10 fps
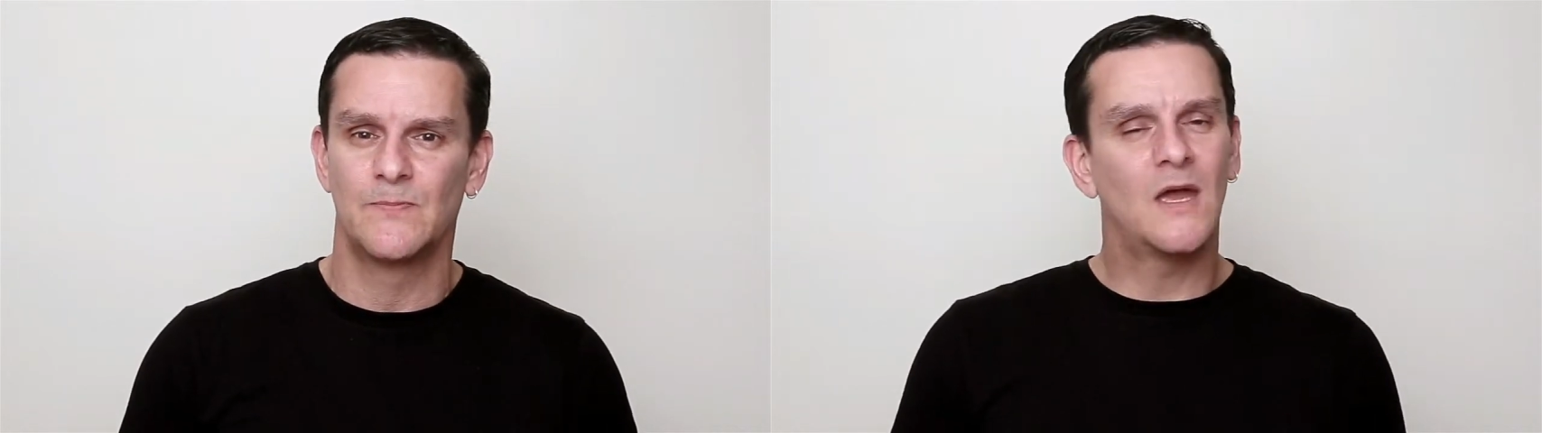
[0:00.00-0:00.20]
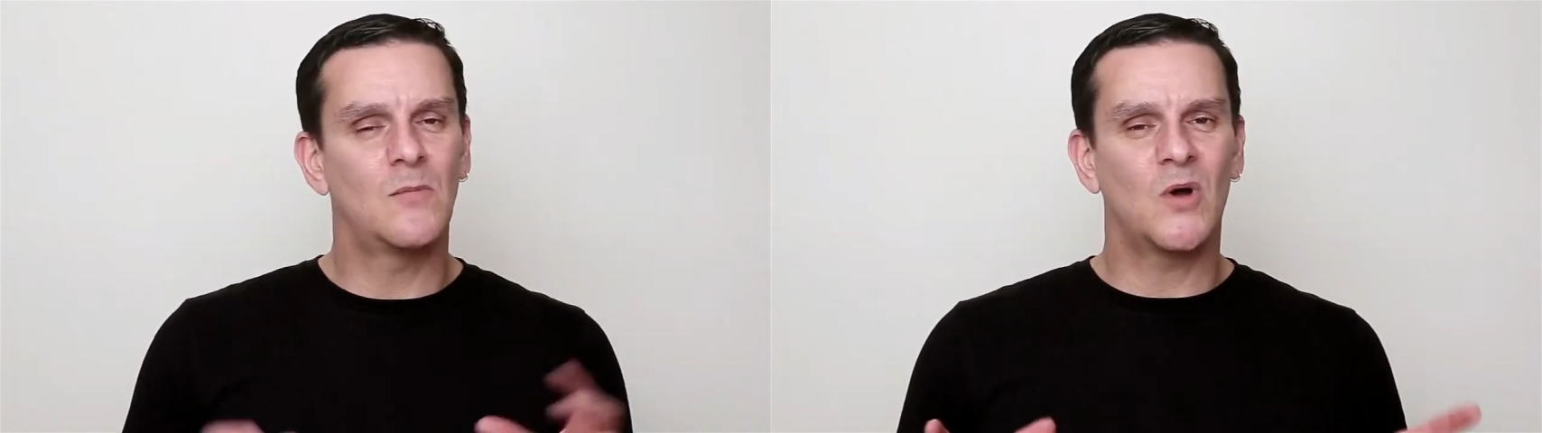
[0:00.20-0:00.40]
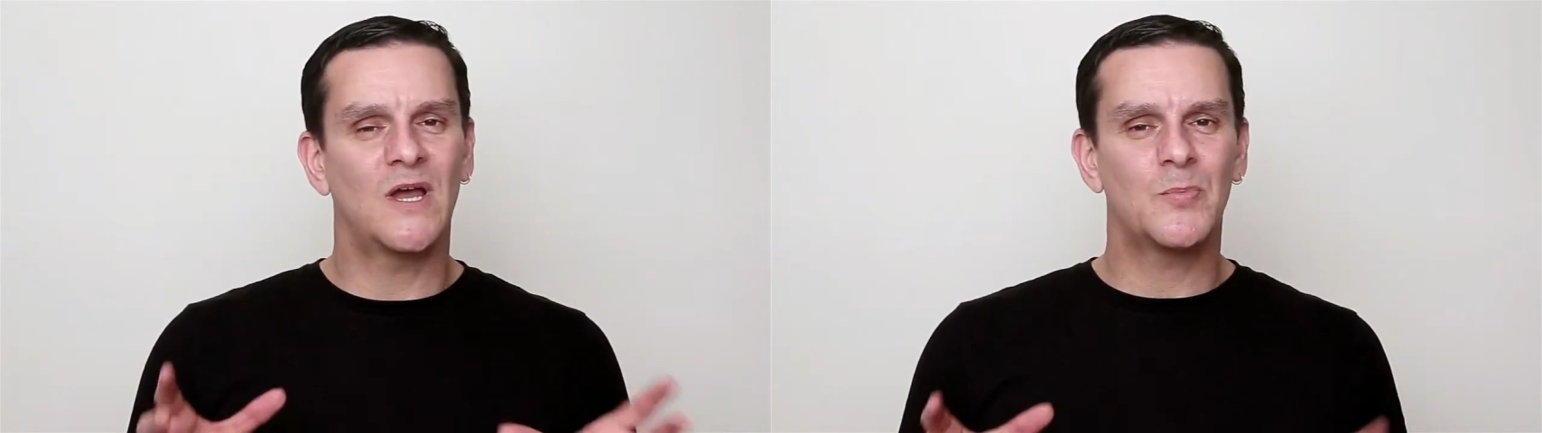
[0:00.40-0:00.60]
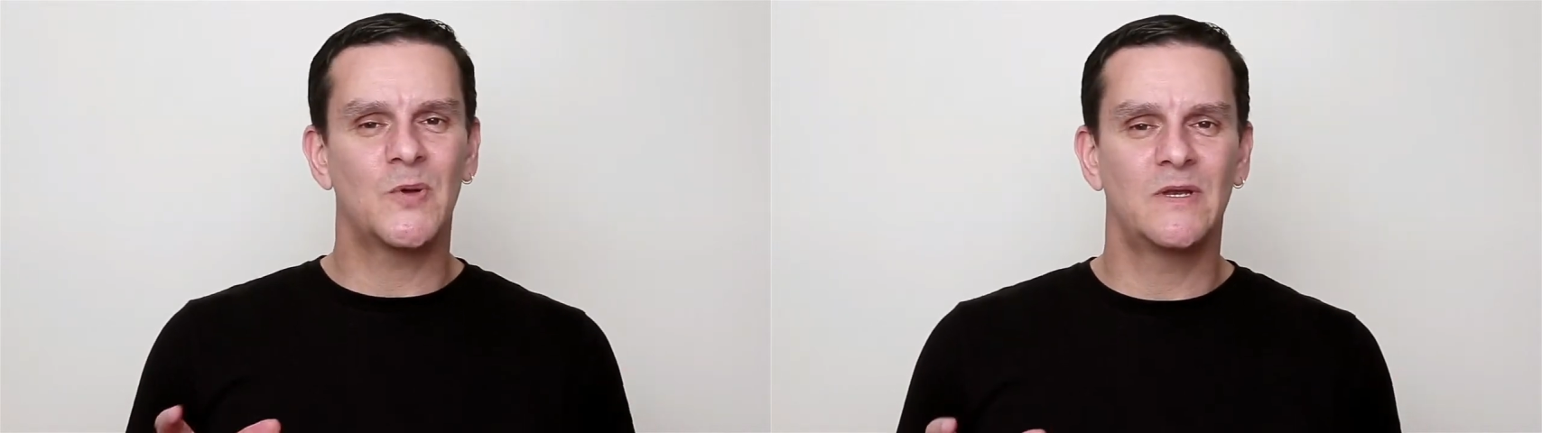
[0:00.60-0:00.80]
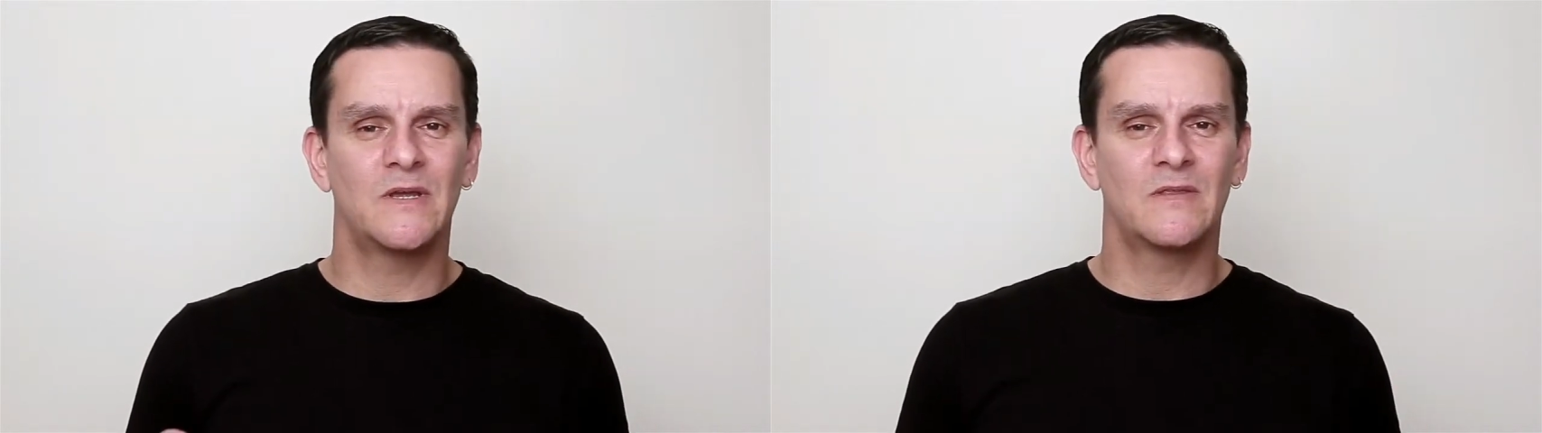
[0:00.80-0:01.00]
In my
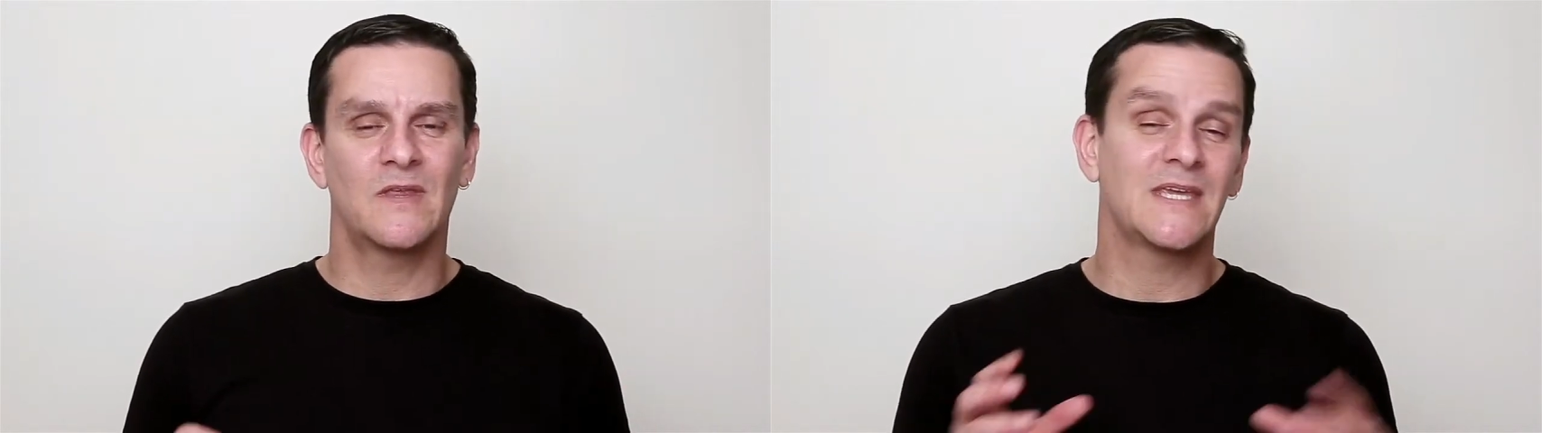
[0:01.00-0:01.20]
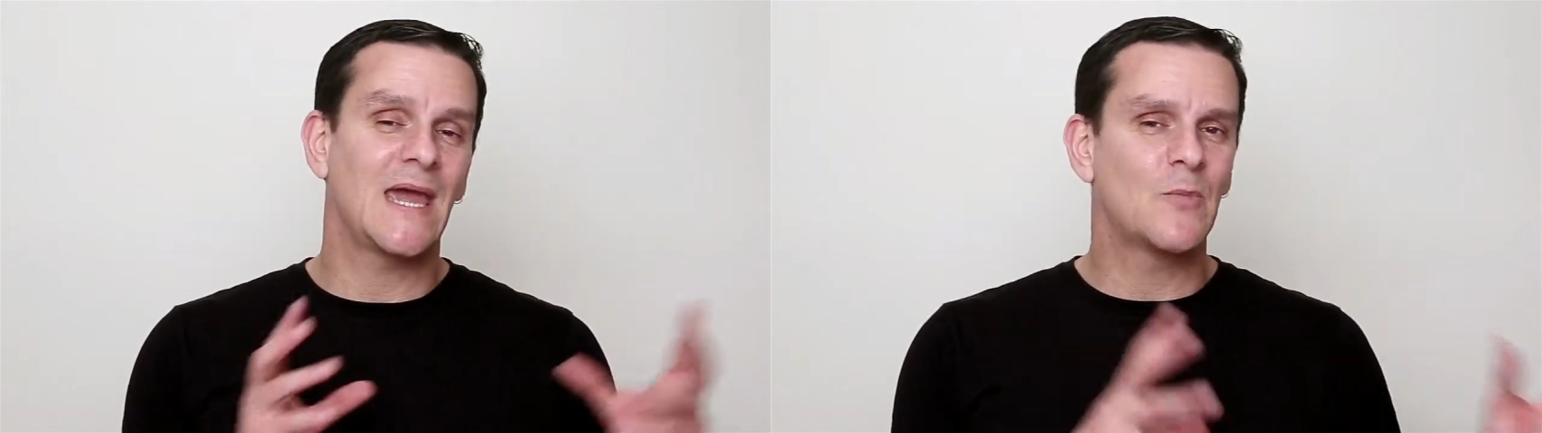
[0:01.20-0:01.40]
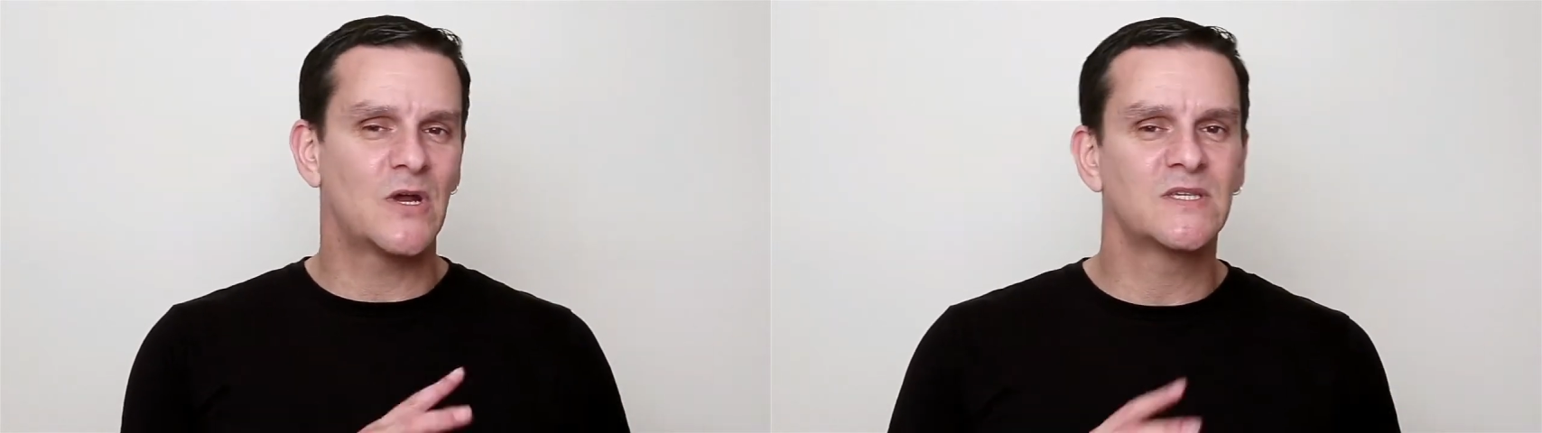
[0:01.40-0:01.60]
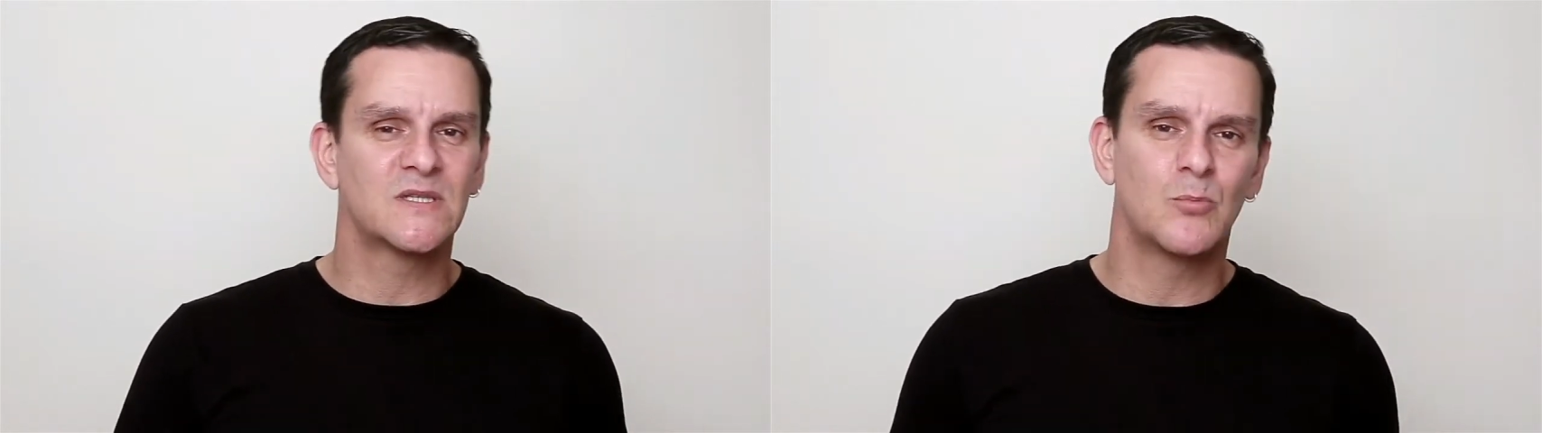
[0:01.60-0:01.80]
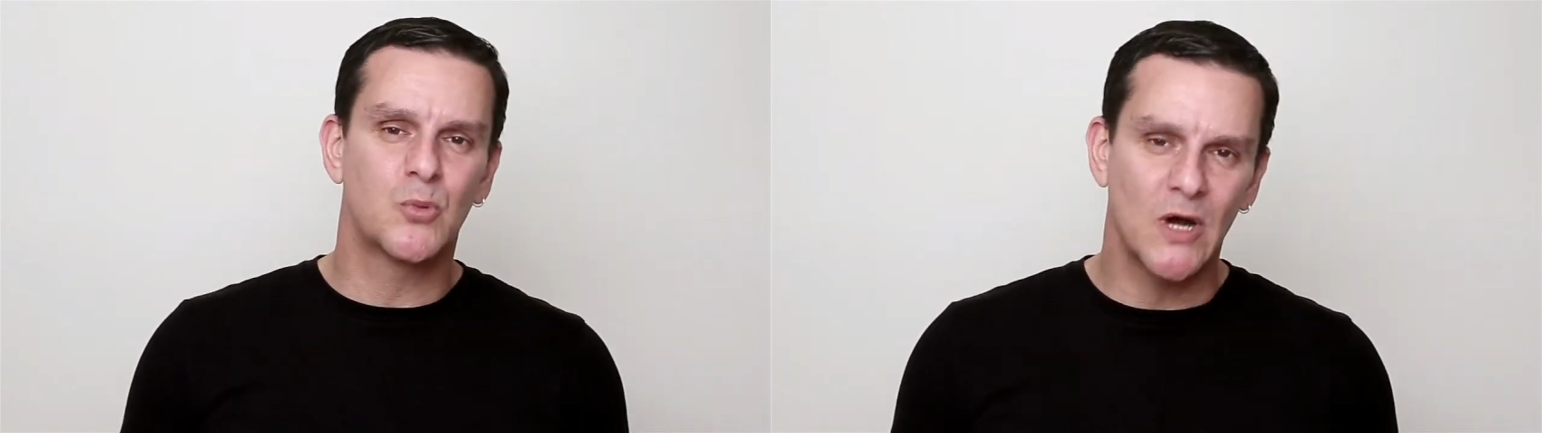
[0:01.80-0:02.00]
opinion, the camera is
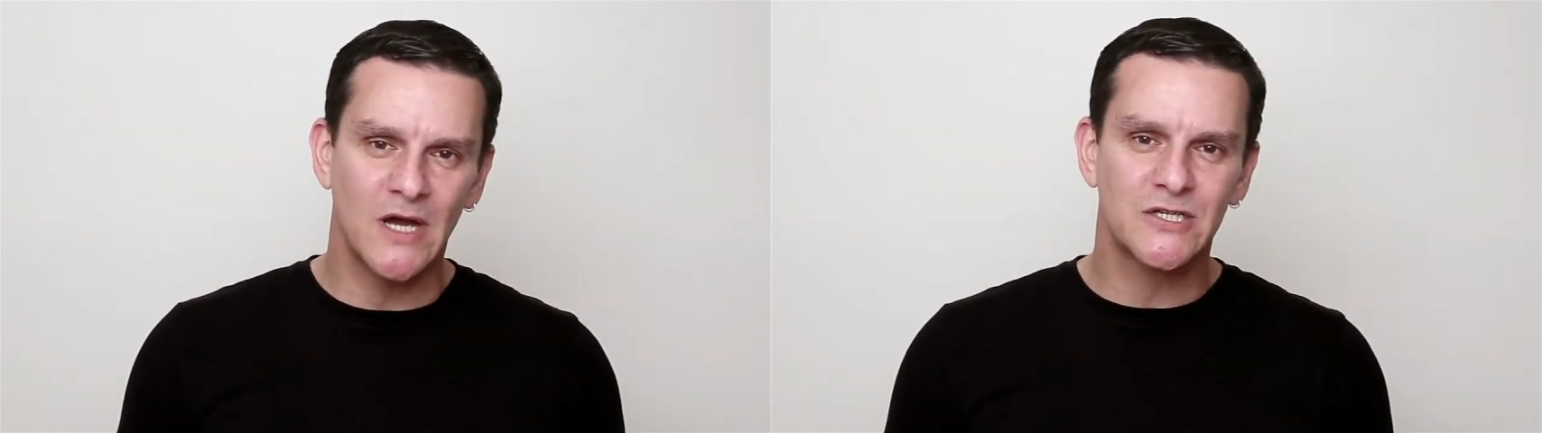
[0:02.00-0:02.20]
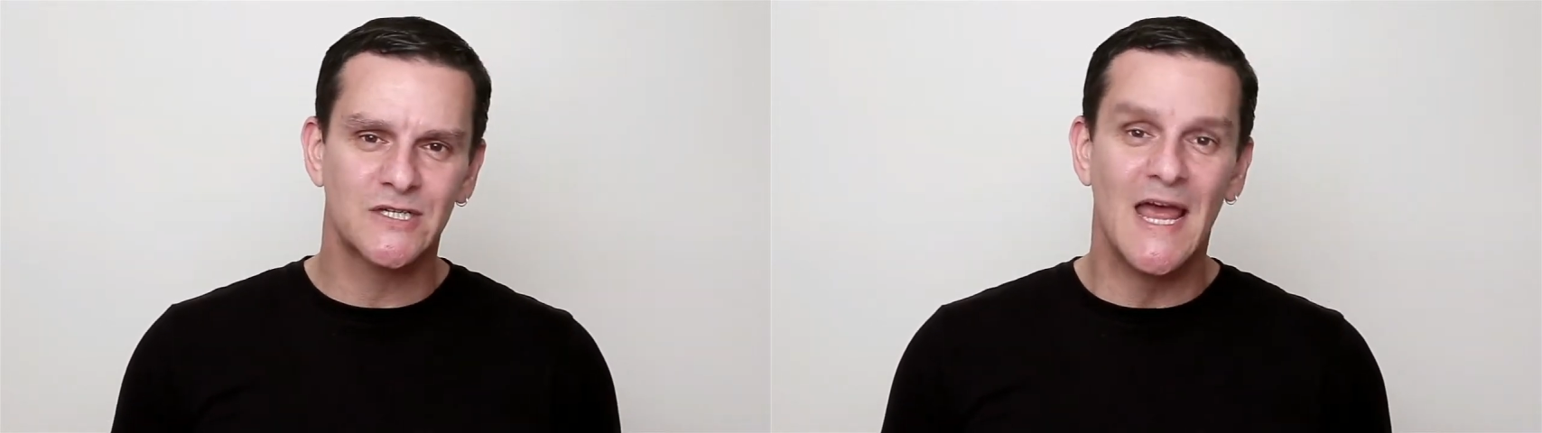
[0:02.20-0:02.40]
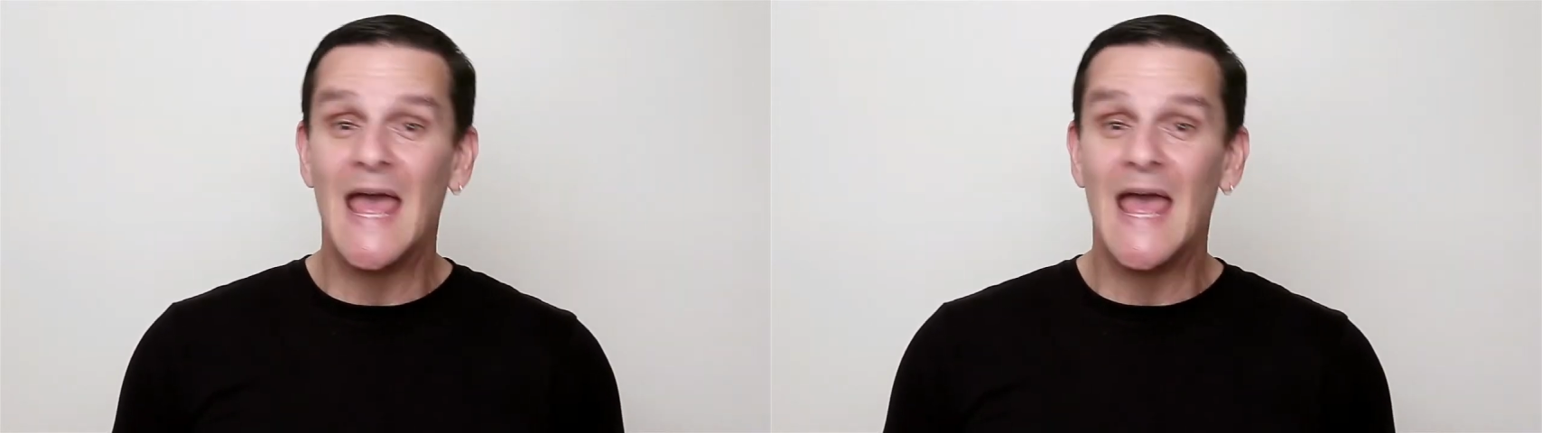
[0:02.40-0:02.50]
the brush